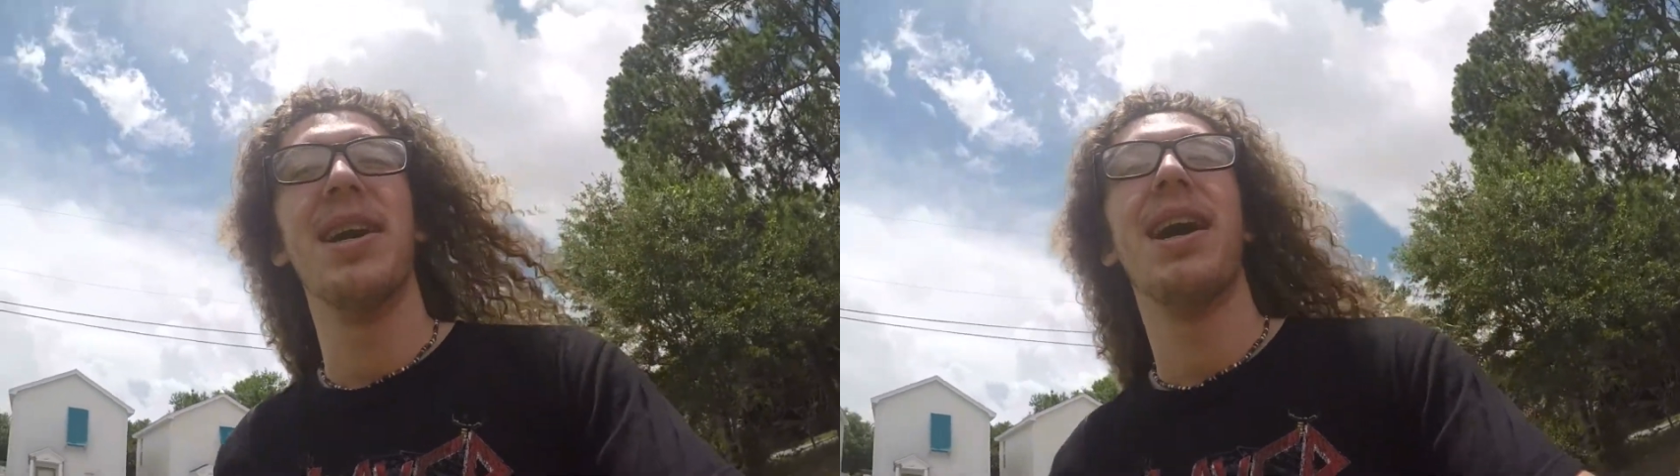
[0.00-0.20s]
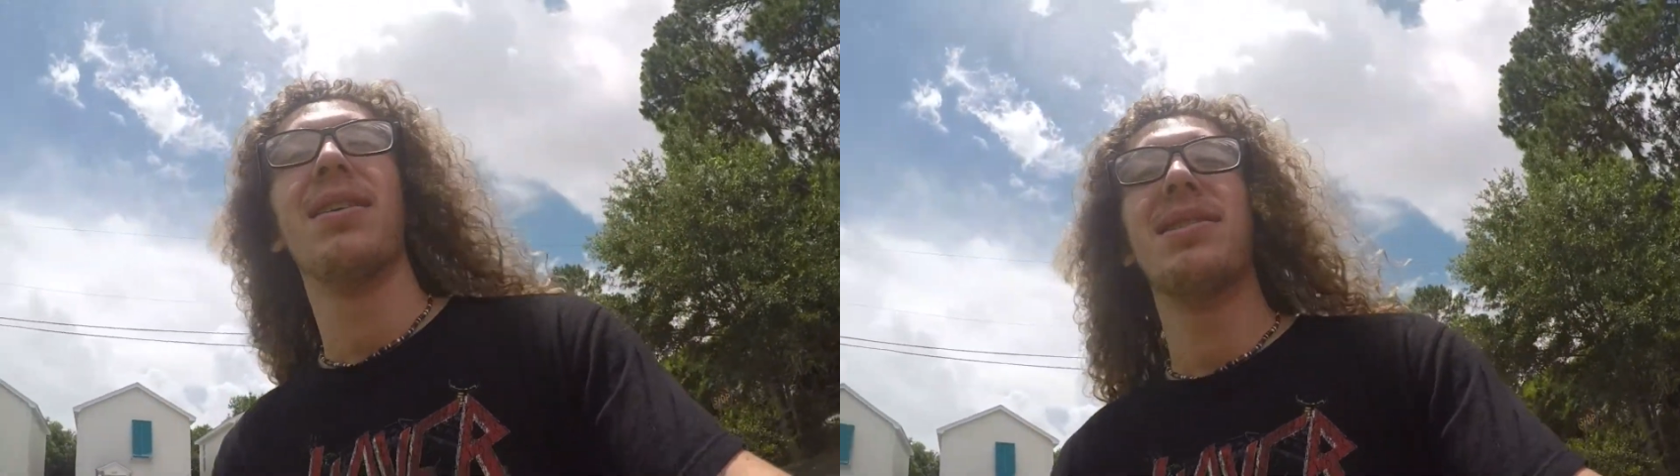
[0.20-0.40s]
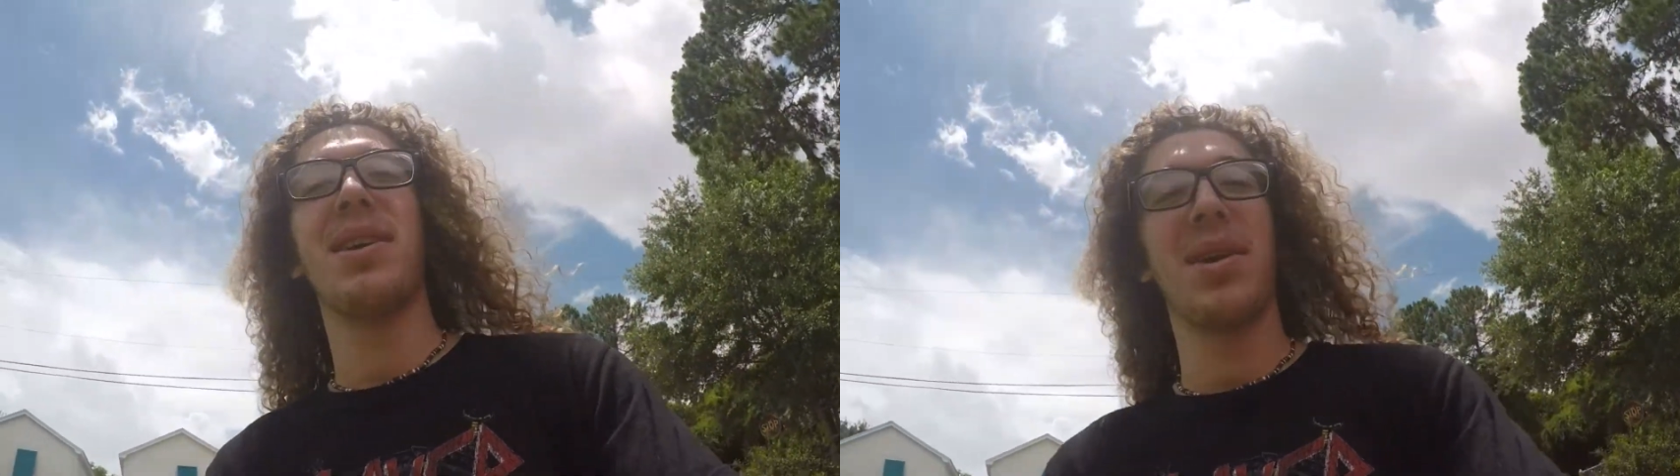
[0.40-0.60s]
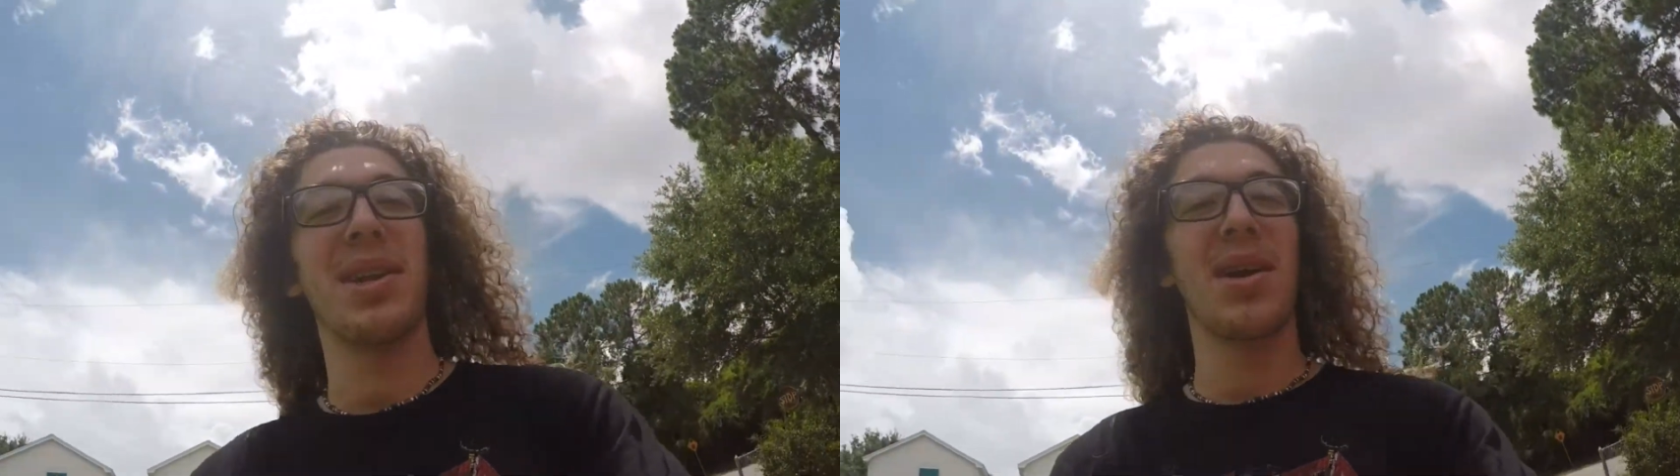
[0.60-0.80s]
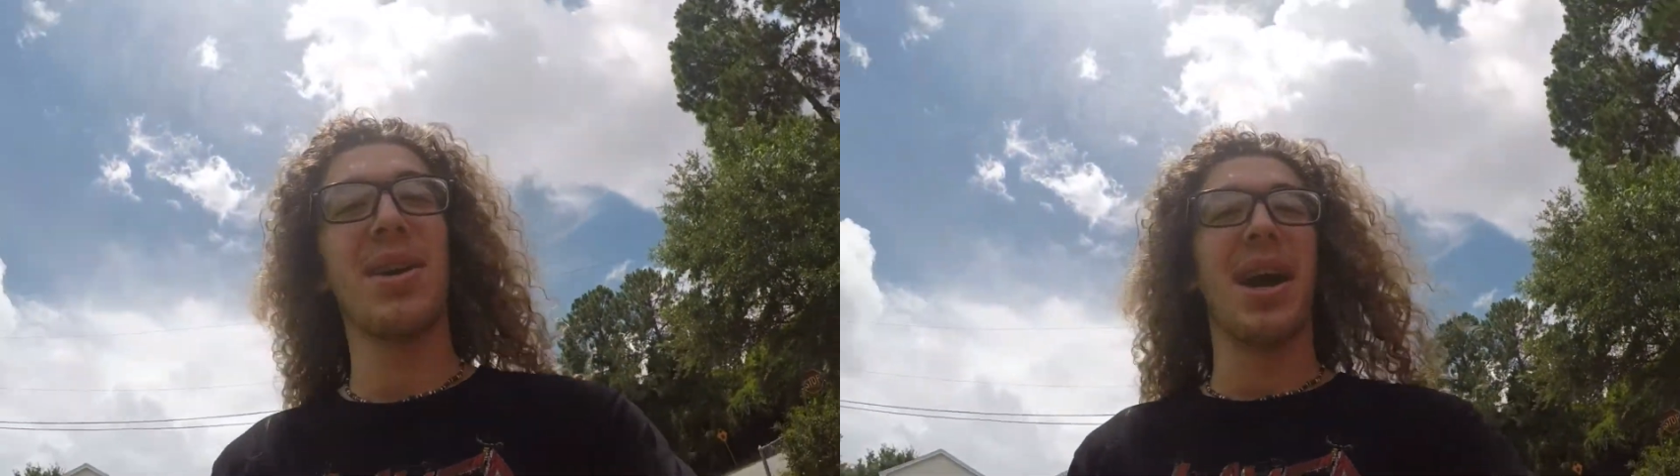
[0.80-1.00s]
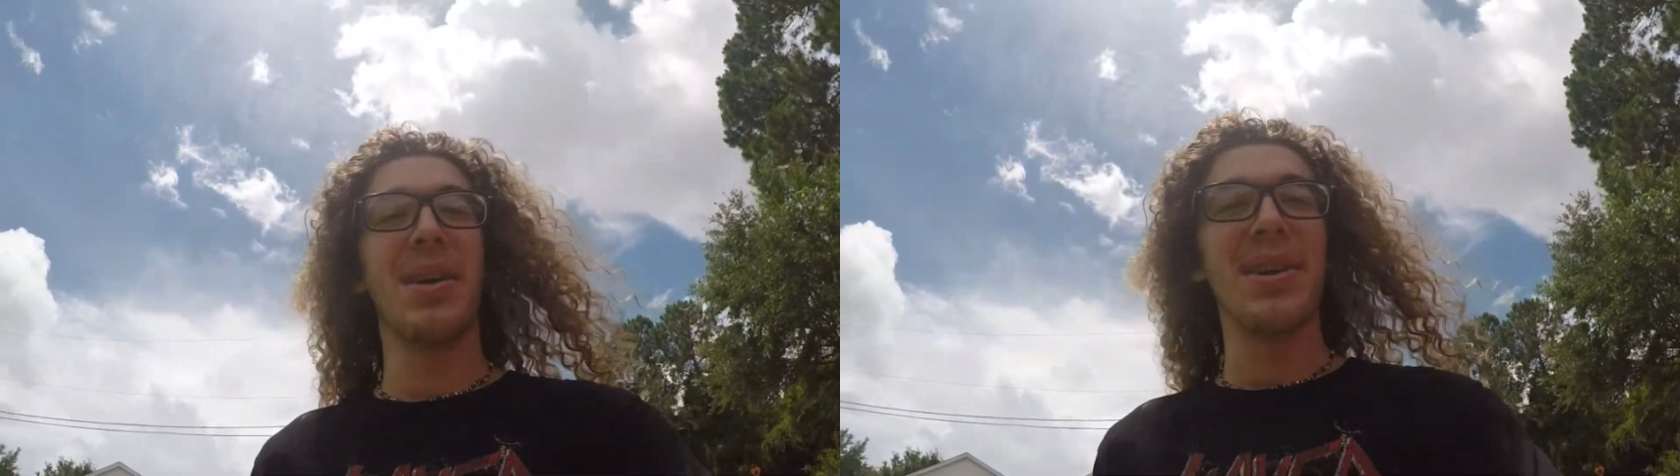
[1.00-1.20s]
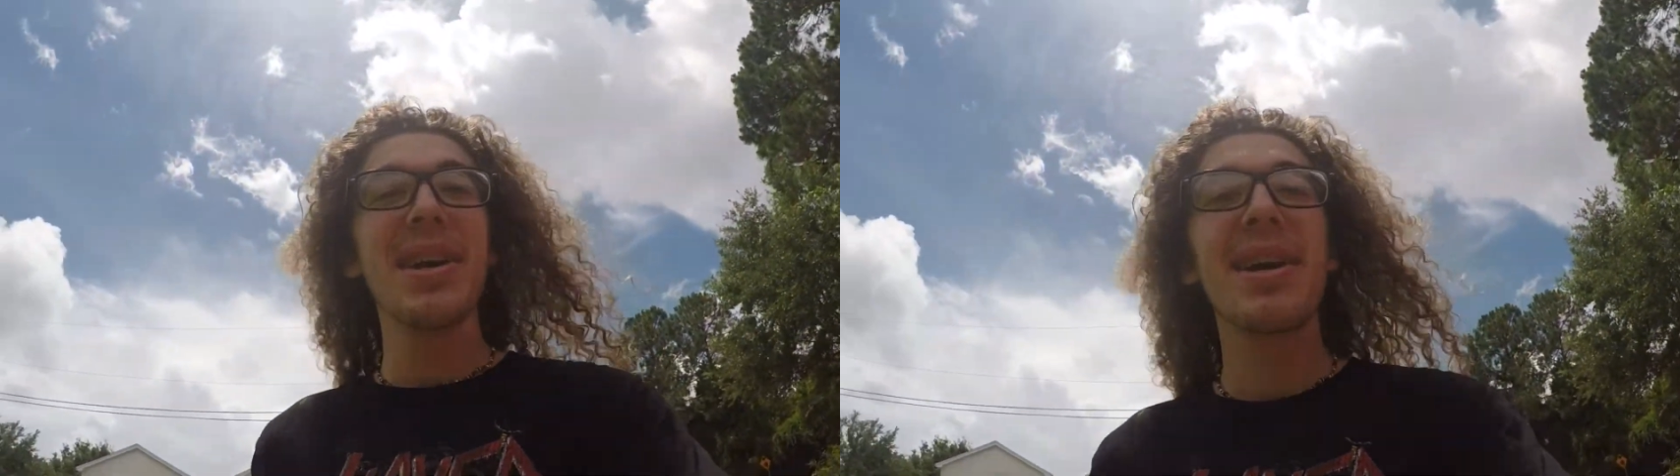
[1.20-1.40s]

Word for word: out to go get the car dynoed.